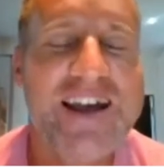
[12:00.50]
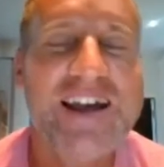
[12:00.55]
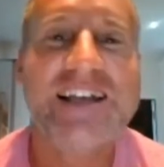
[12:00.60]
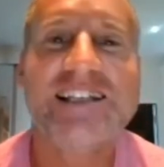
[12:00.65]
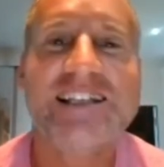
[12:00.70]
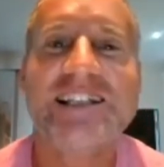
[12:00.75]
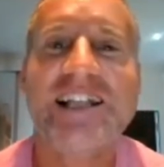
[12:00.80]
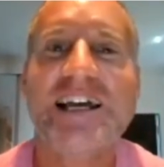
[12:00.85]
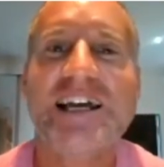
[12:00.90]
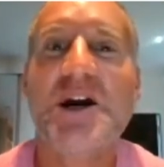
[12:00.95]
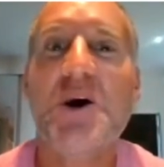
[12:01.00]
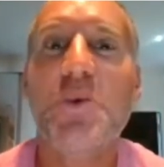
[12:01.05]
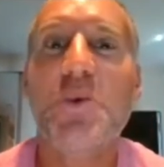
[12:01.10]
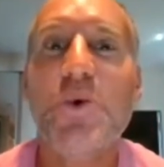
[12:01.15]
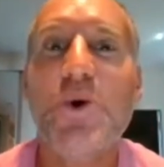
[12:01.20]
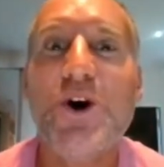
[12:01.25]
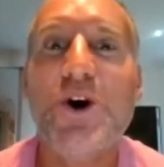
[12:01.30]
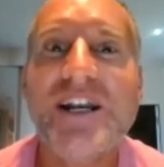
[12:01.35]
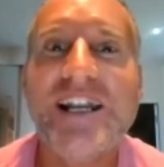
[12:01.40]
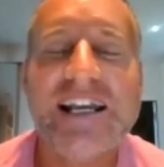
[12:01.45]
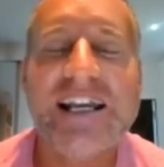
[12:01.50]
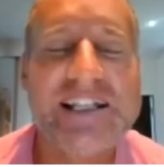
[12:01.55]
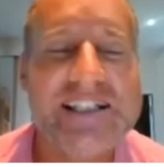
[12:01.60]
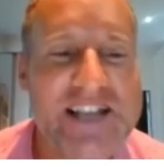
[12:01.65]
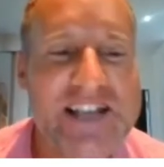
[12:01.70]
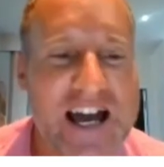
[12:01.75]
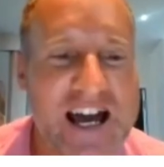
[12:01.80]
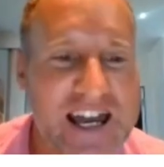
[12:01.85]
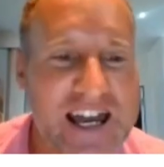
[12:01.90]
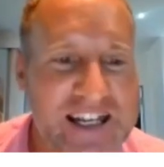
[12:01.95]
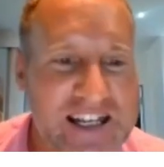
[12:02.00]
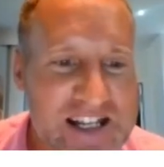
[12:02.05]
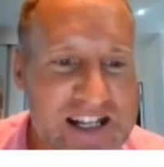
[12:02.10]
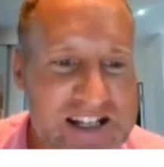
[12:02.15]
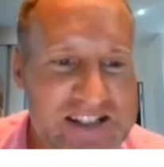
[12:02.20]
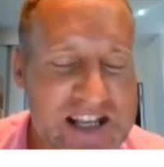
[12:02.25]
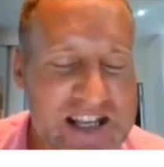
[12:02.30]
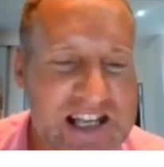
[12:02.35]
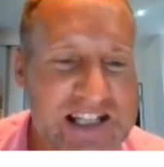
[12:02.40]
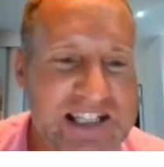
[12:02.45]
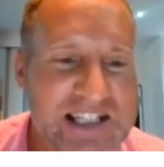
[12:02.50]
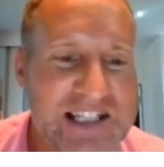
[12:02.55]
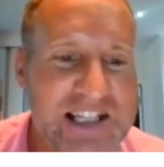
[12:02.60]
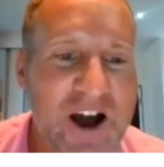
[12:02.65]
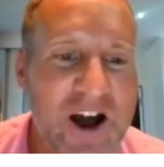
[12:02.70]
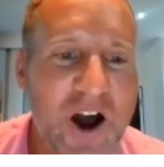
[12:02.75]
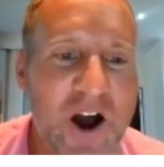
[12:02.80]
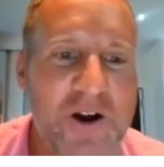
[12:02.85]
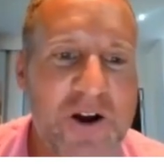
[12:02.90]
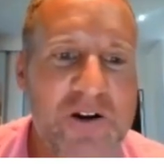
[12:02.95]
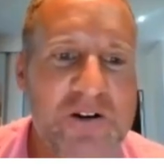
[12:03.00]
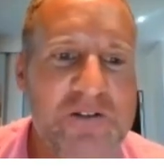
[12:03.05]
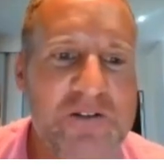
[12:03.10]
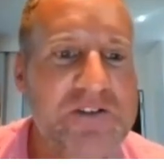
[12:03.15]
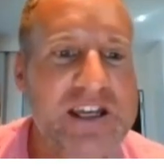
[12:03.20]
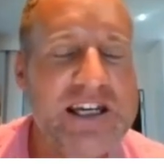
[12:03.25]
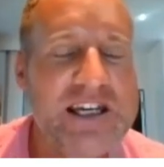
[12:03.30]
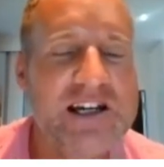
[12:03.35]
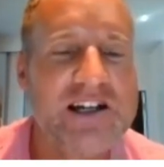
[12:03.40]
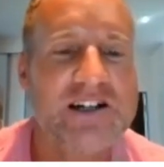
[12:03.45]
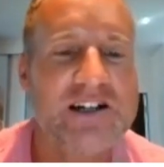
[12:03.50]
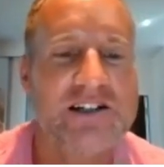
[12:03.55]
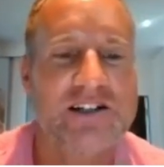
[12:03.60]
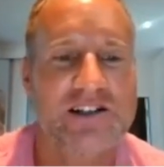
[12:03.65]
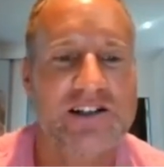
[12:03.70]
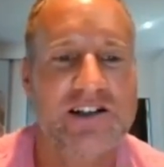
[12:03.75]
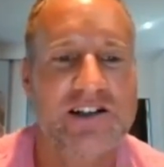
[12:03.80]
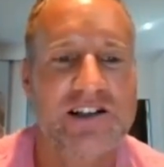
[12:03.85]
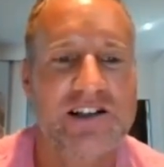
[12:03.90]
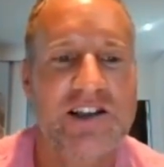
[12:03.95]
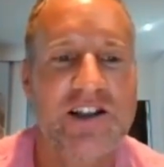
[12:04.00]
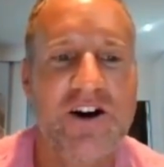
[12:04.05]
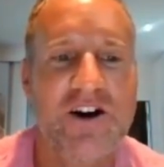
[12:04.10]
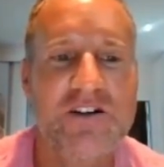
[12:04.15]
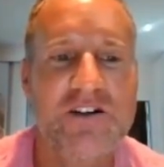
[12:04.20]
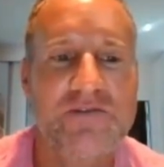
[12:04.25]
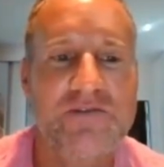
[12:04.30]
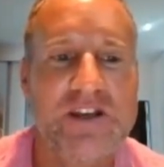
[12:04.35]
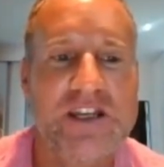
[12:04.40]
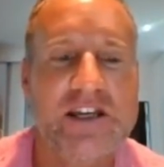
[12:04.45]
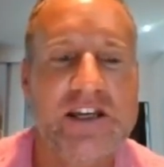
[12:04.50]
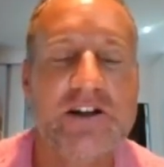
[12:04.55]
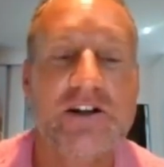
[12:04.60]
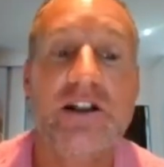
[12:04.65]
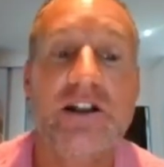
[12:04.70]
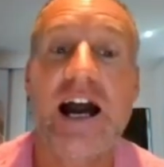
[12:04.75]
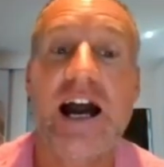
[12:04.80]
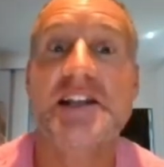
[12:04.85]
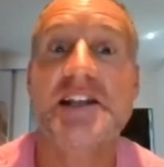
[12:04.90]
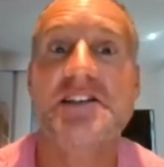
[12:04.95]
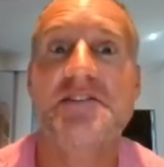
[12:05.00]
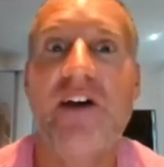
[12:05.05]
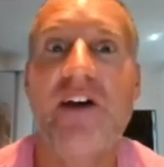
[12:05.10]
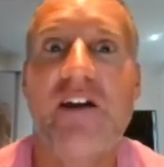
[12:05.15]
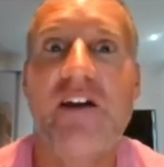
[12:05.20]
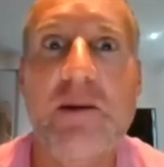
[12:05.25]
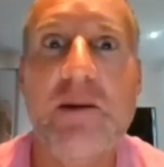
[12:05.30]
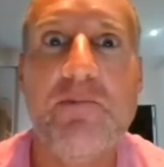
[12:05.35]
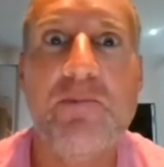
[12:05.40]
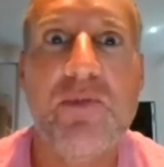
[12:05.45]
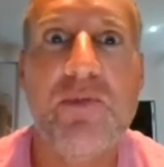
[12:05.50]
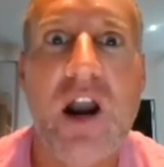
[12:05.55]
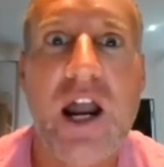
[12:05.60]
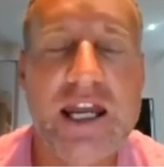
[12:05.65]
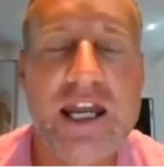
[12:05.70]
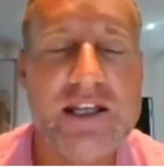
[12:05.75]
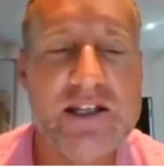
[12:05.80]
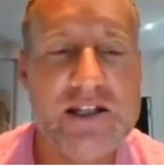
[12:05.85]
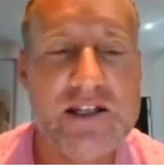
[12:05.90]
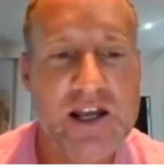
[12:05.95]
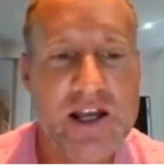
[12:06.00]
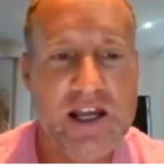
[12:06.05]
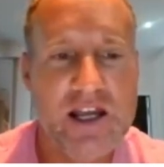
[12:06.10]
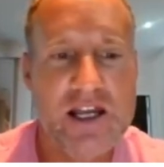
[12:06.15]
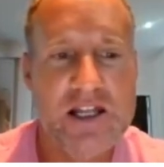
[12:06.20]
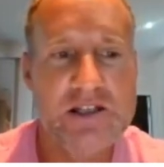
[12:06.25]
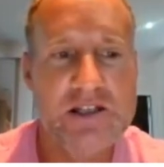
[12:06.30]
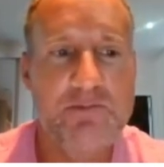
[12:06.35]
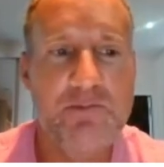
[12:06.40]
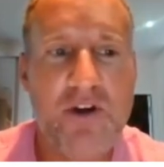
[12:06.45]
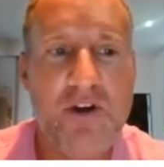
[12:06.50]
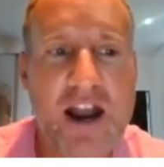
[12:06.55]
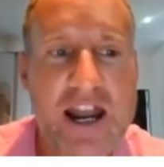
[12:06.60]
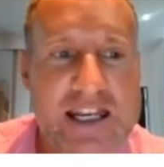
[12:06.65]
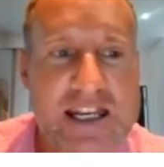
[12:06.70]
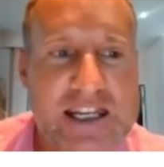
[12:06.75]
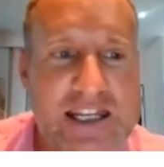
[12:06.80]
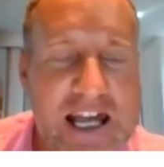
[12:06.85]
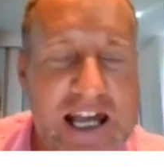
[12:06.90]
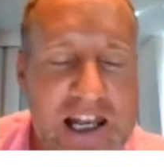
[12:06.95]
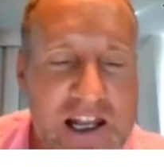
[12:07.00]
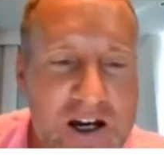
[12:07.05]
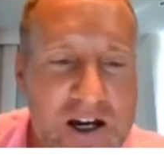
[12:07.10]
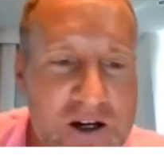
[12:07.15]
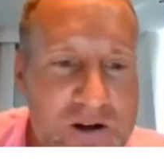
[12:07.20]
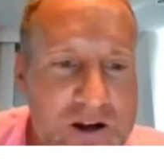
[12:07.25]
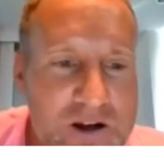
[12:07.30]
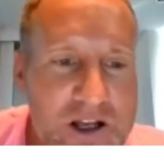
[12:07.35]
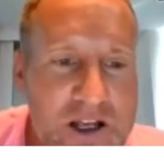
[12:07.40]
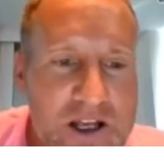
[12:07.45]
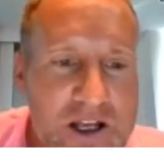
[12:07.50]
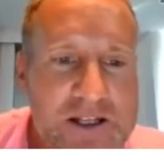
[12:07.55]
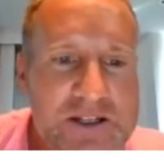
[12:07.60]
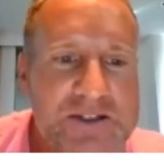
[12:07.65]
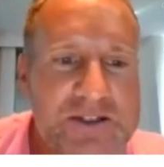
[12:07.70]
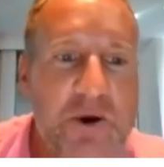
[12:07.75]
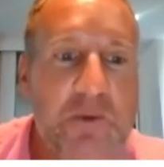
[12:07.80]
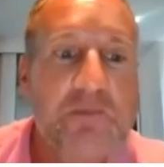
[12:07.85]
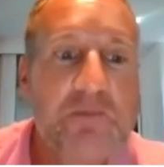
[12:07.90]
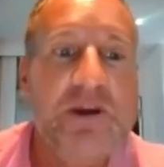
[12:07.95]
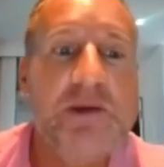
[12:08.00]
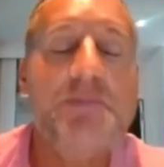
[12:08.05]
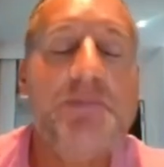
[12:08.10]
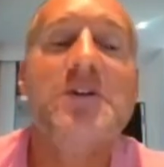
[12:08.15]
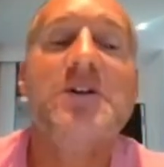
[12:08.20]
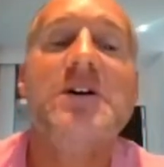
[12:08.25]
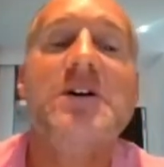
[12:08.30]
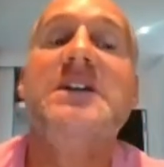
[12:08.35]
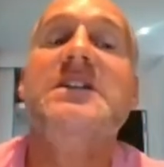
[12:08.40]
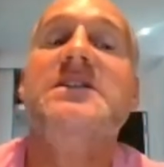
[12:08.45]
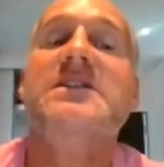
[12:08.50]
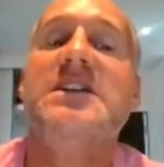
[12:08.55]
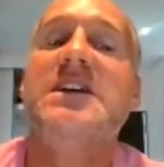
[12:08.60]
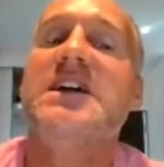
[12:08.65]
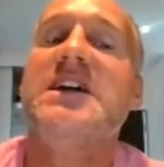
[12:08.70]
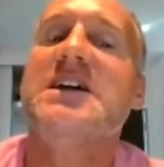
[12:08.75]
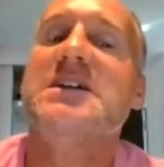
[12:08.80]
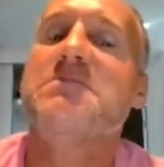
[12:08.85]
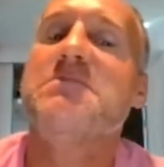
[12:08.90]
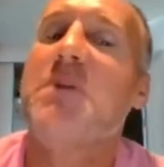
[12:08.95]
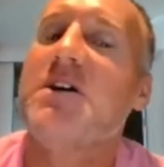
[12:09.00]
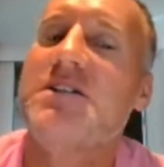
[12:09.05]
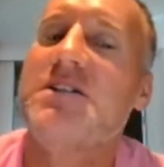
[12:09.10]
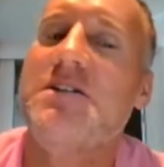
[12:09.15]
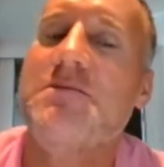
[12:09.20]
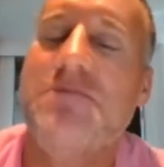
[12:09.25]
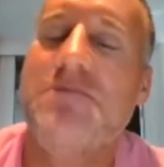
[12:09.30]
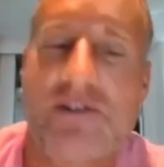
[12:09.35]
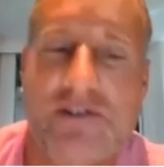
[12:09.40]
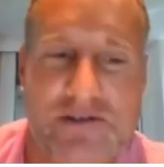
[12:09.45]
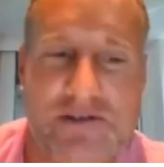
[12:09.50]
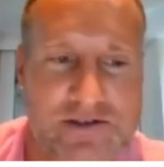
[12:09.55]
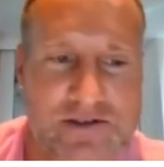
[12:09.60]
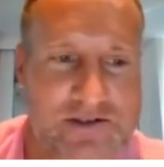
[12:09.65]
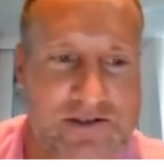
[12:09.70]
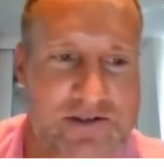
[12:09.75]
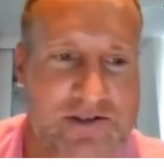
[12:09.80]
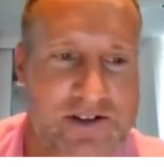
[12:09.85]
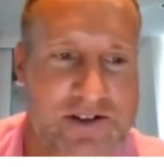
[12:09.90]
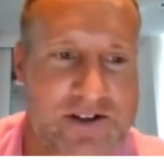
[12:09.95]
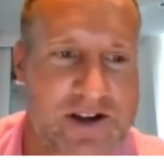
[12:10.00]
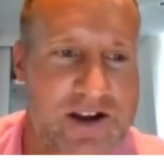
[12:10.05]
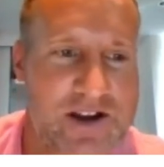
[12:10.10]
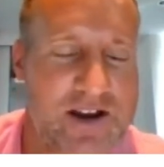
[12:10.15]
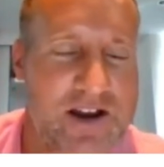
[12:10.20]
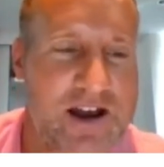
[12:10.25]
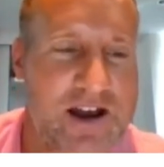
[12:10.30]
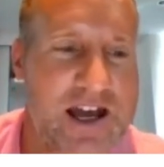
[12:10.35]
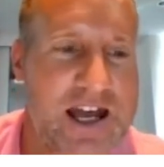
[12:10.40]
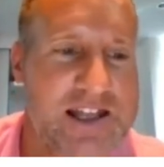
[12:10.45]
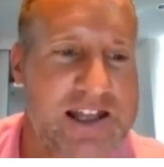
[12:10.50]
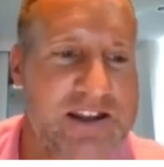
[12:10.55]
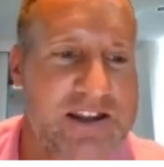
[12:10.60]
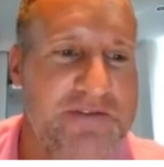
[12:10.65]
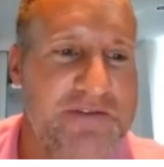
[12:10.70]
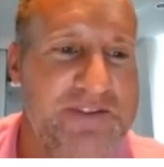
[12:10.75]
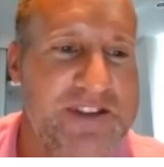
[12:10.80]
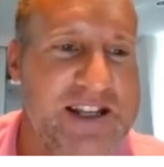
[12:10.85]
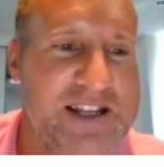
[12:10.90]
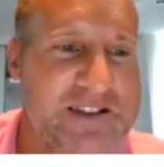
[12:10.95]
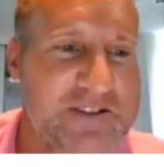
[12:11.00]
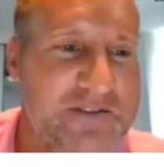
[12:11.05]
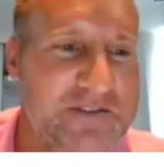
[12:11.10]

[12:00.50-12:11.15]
it's like a warning sign. It says long vehicle, long vehicle, and it's very bright. It's bright yellow, so people can see his bottom. And the, there's a